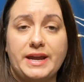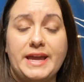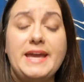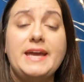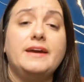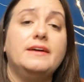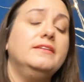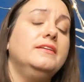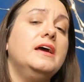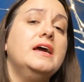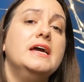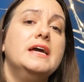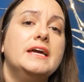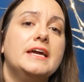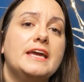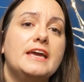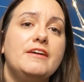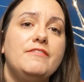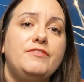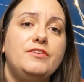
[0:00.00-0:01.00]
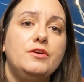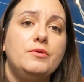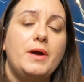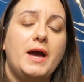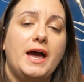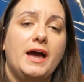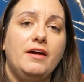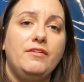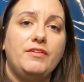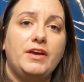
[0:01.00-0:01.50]
And if you
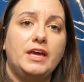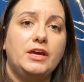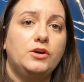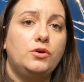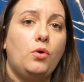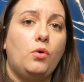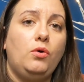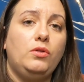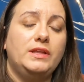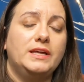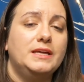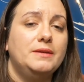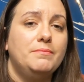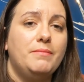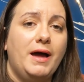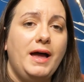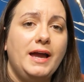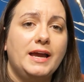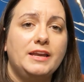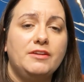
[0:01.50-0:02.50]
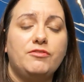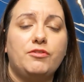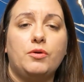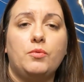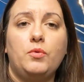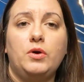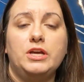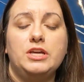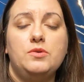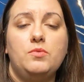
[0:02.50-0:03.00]
have a goal in mind for
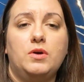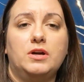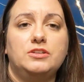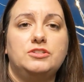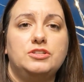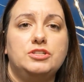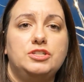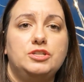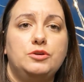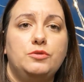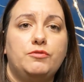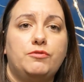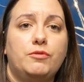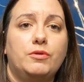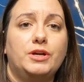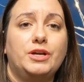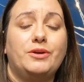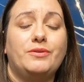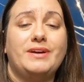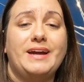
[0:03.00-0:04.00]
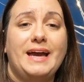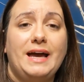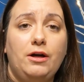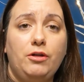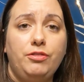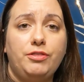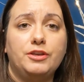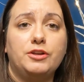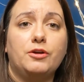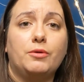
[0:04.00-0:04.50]
what you want to do for your
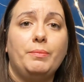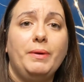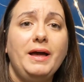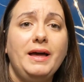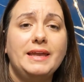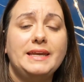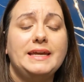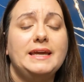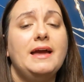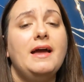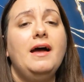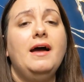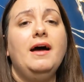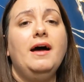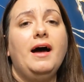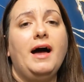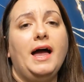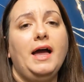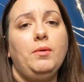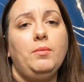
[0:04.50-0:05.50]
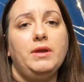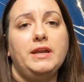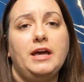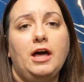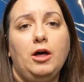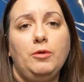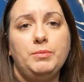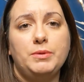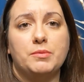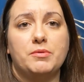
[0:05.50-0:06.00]
health and your body, I want to
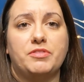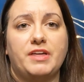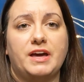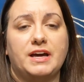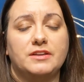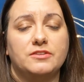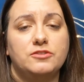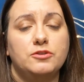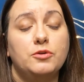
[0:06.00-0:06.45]
help you with that.